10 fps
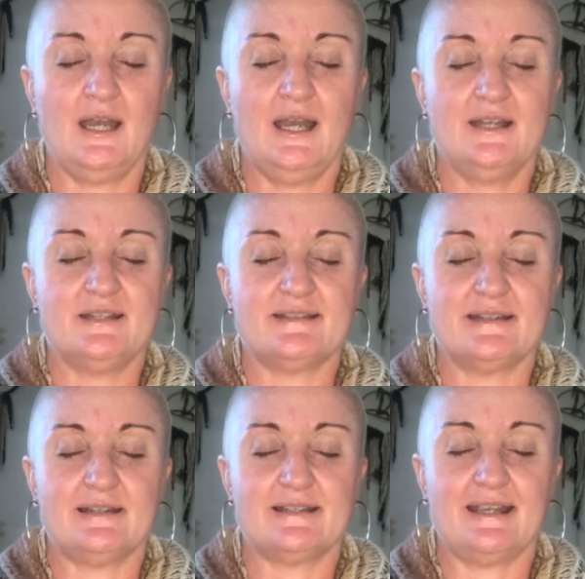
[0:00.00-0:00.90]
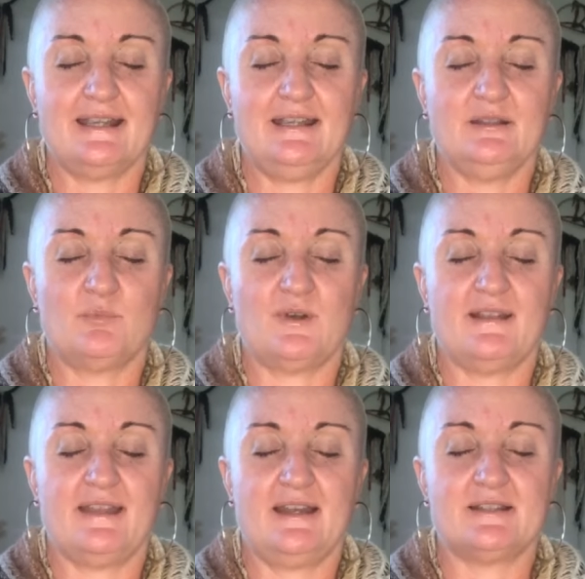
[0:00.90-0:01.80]
Just taking the
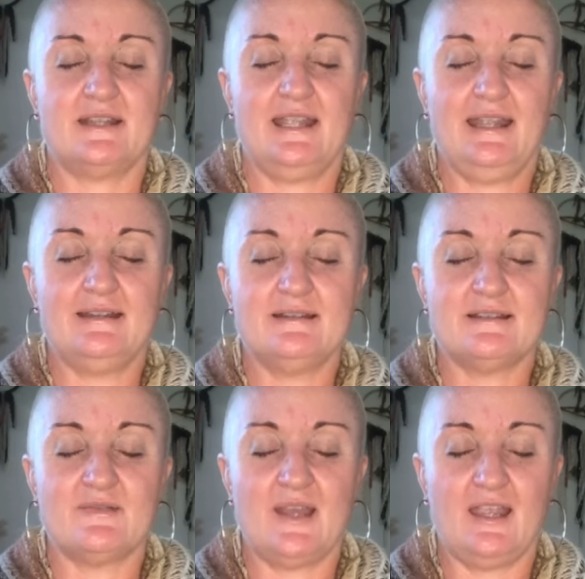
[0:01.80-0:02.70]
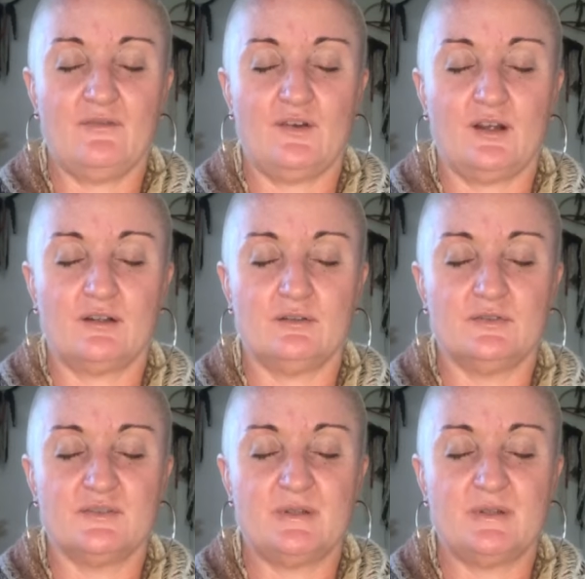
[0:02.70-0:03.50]
breath out to the ends of the hair follicles,